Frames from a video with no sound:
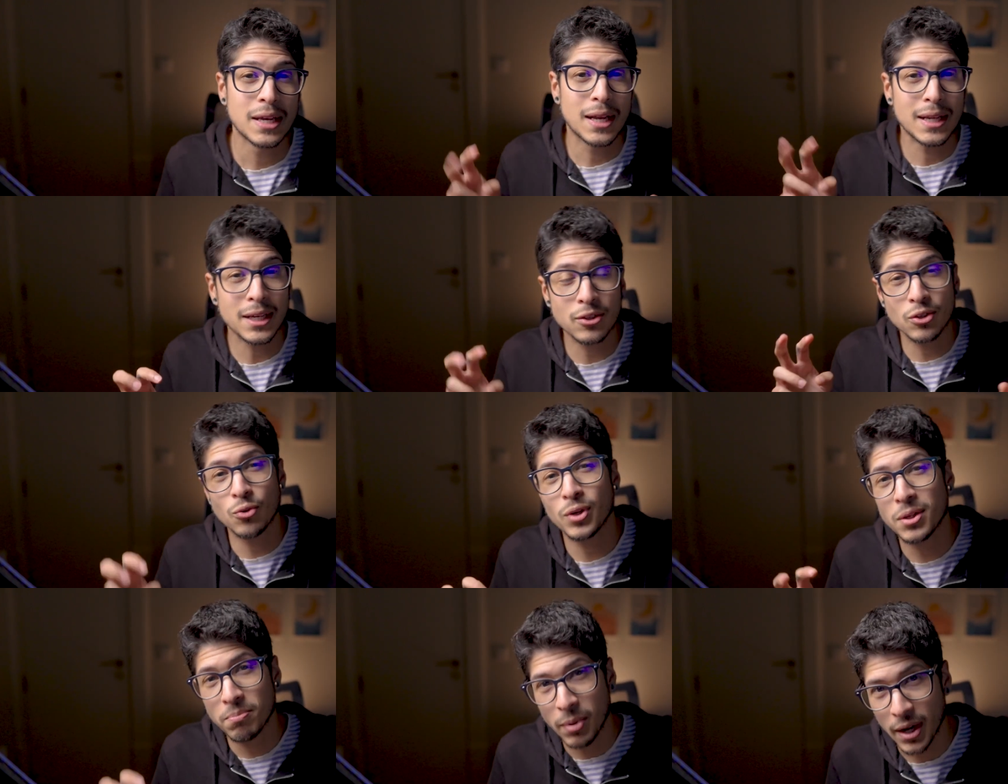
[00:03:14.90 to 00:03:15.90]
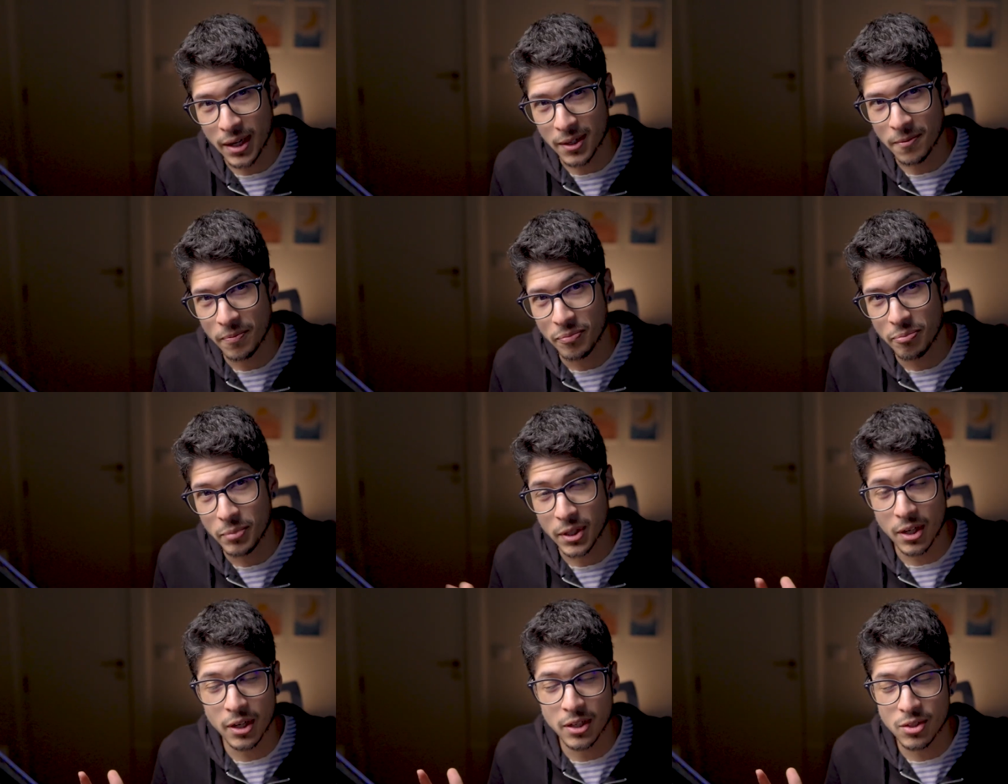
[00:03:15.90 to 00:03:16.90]
click the green button,
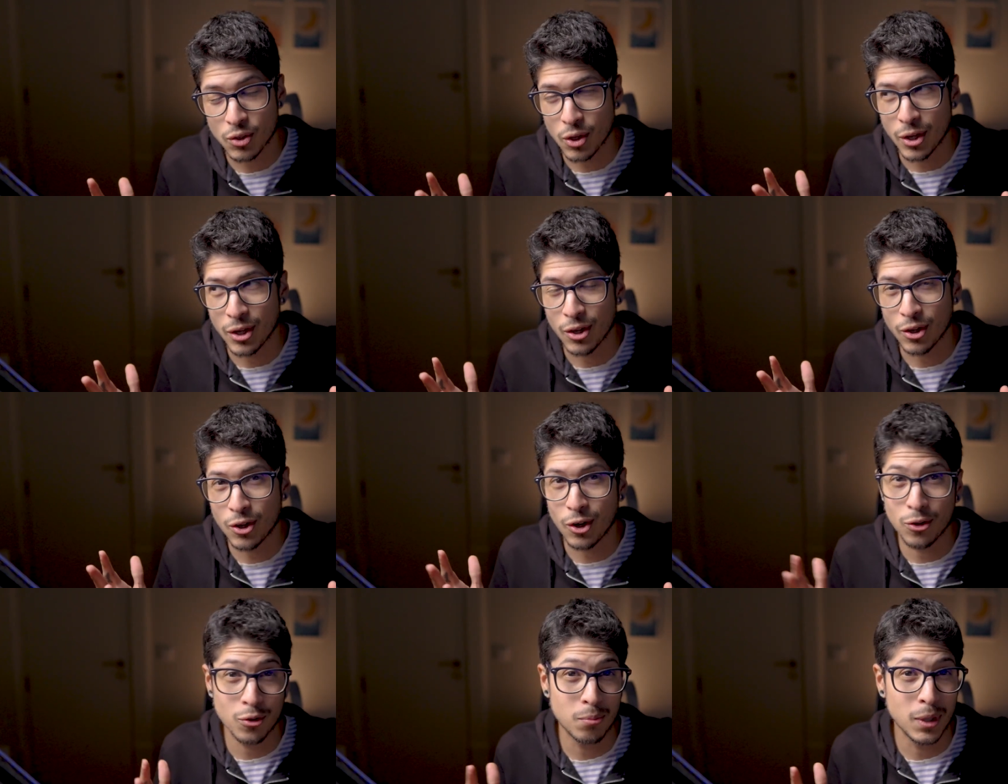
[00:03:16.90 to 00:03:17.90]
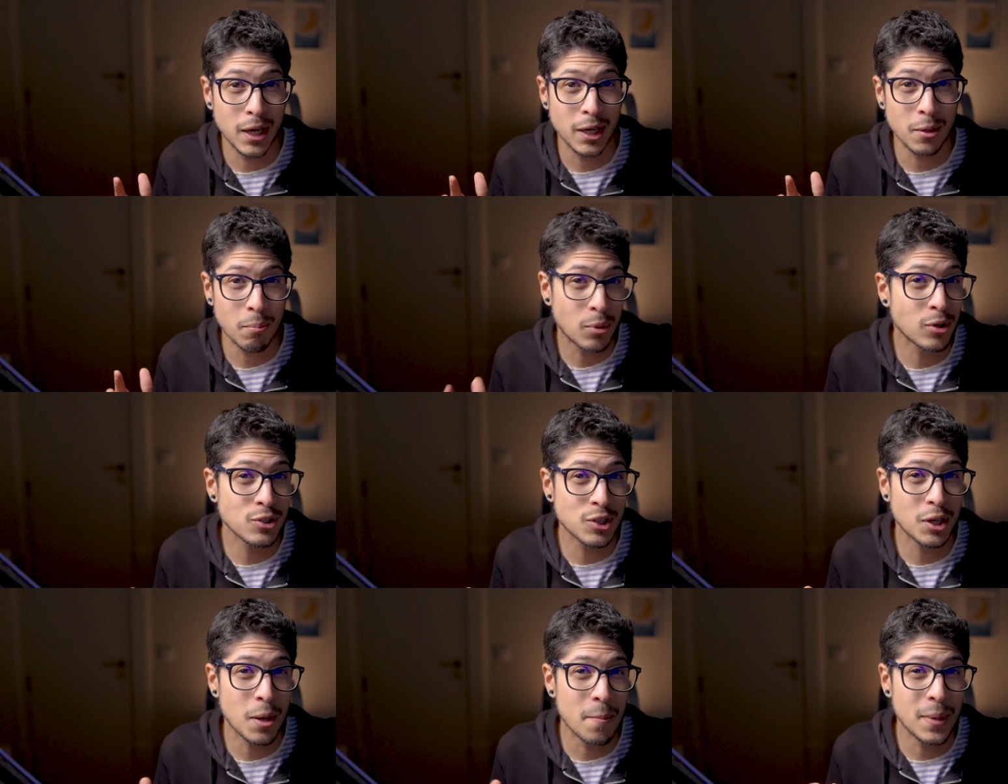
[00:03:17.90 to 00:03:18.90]
because a colorblind
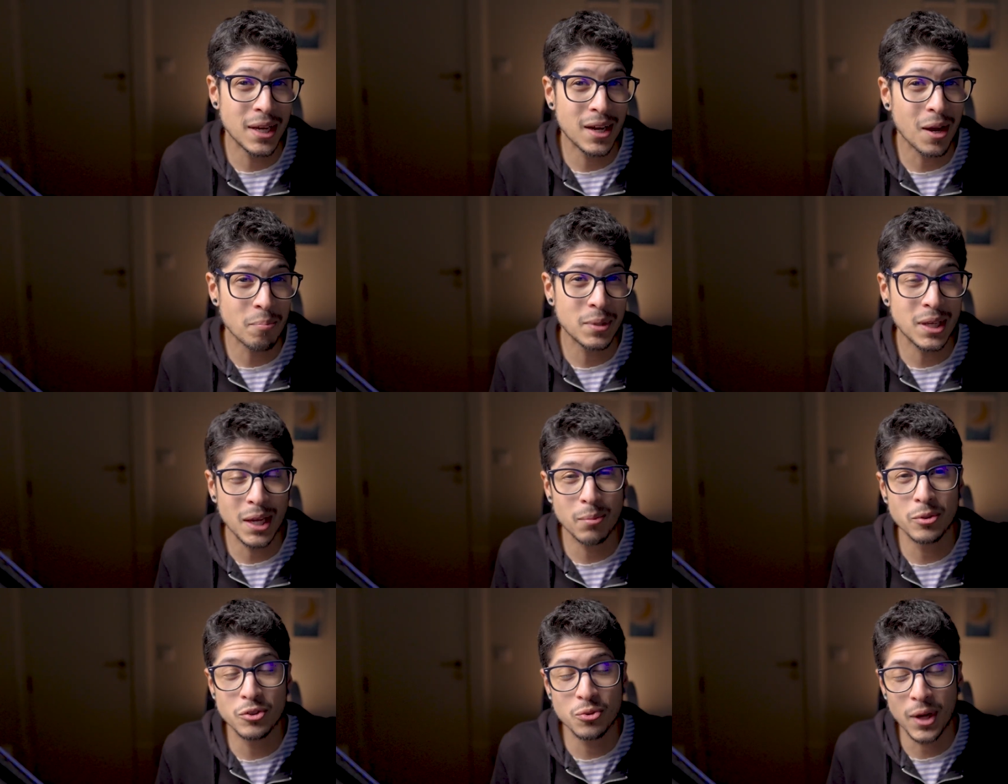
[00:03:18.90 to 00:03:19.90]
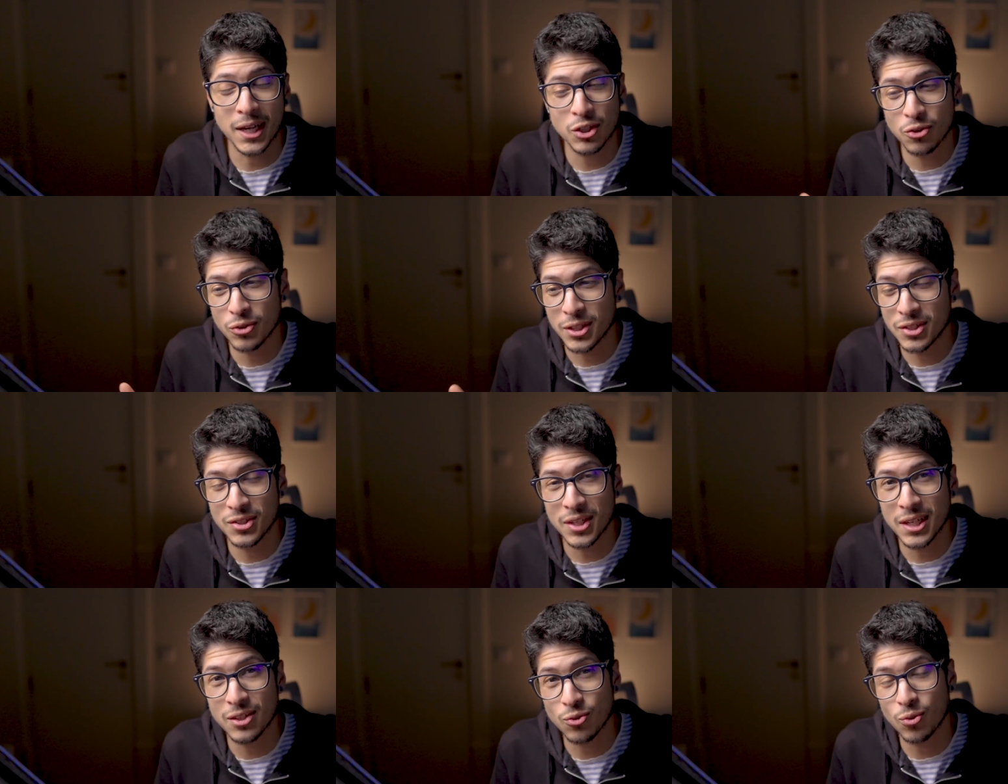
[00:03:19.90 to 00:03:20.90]
person may not be able to actually
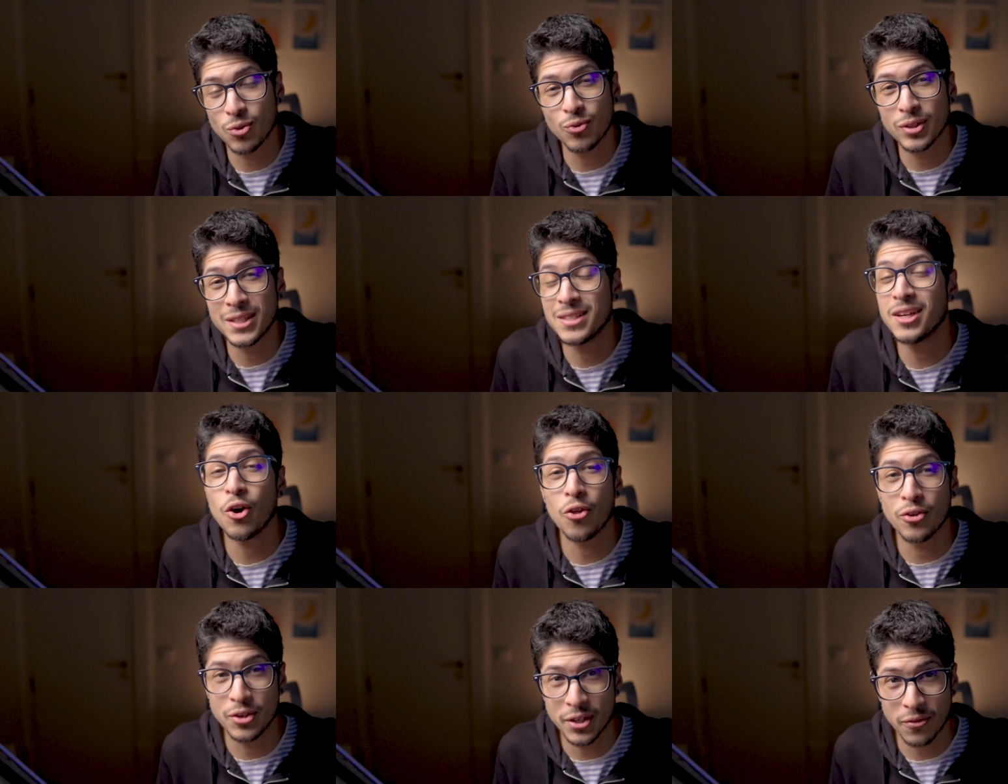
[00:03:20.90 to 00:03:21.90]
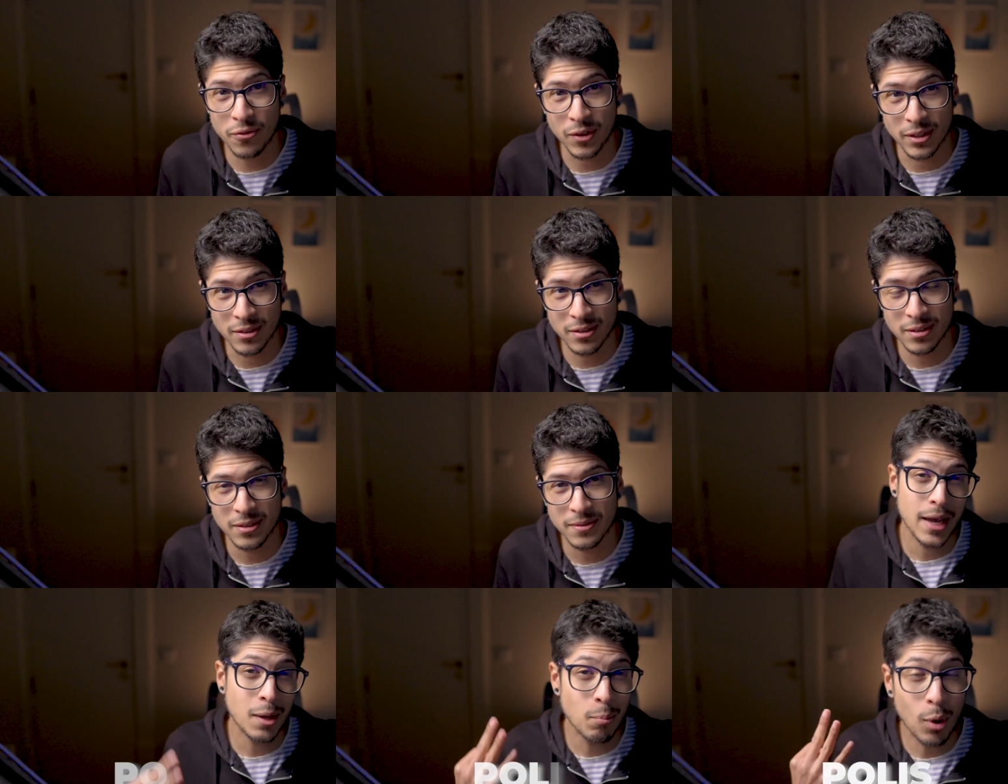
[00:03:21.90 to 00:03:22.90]
see it or really tell the difference.
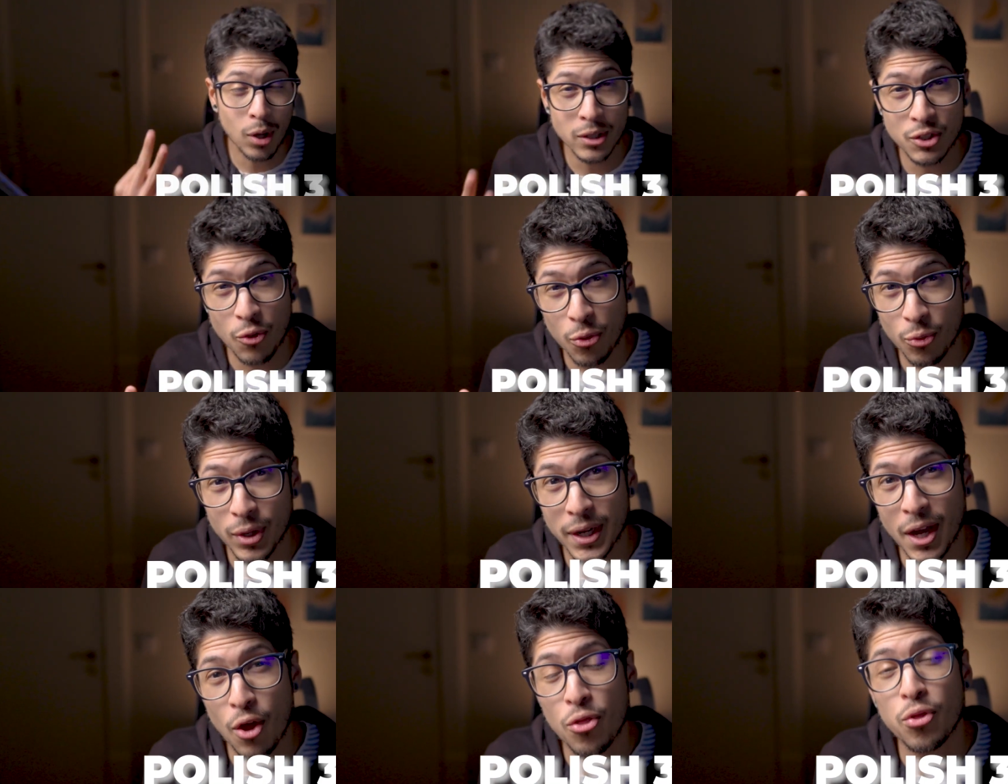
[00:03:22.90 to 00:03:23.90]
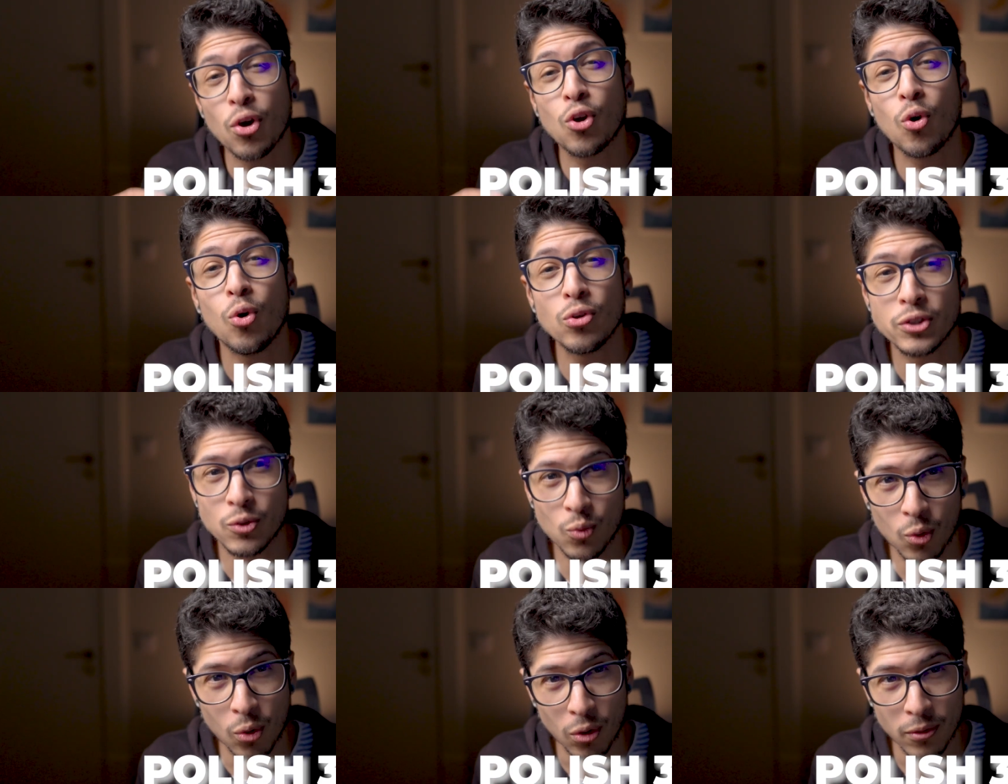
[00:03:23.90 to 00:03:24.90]
And polish 3, the golden
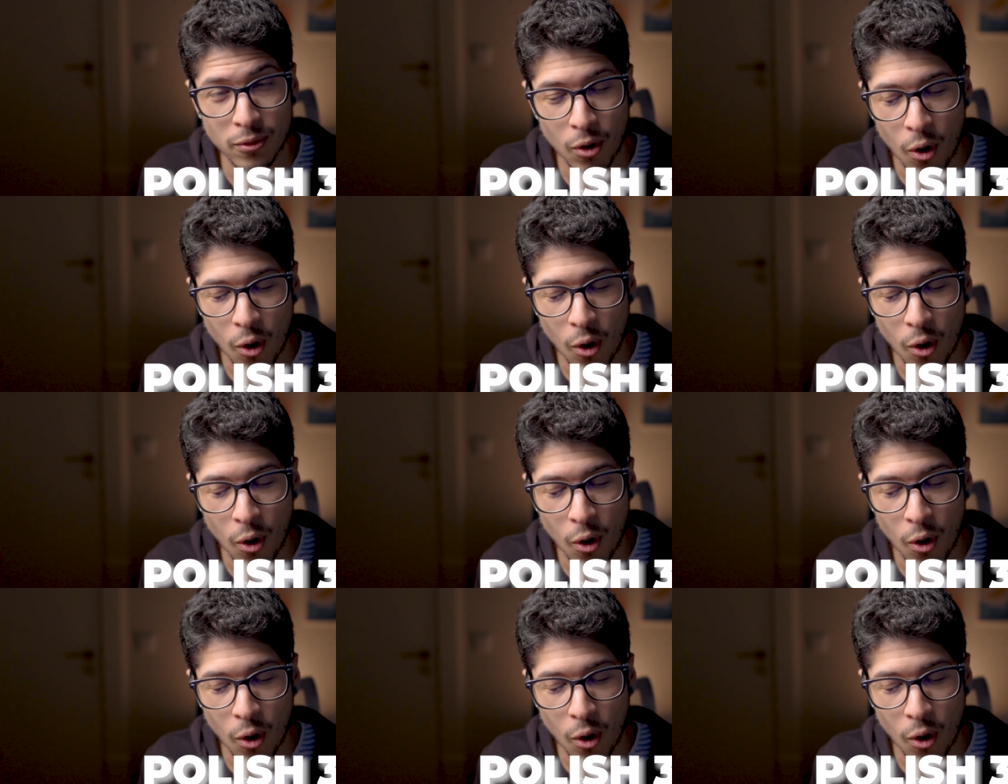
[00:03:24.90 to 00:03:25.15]
rule.